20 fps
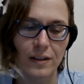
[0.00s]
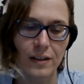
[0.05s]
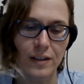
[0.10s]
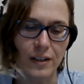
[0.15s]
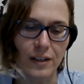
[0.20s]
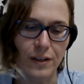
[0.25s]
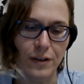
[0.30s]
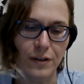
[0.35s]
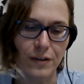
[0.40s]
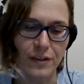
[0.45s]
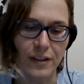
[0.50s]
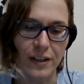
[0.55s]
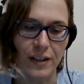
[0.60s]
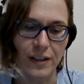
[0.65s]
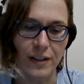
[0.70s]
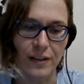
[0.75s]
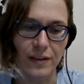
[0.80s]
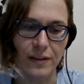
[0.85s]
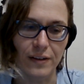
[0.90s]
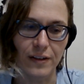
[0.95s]
you know,
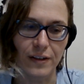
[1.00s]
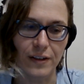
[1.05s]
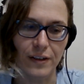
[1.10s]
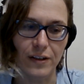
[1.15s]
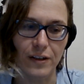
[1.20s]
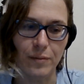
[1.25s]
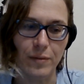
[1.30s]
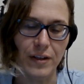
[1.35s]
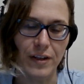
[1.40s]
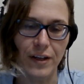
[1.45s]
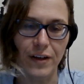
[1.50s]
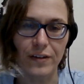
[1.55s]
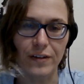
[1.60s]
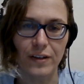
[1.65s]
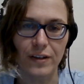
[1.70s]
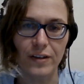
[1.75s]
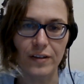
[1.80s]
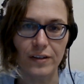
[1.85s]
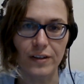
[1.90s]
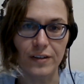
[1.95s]
say there could be things
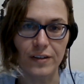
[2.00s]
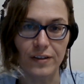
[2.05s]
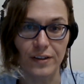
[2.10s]
on this list,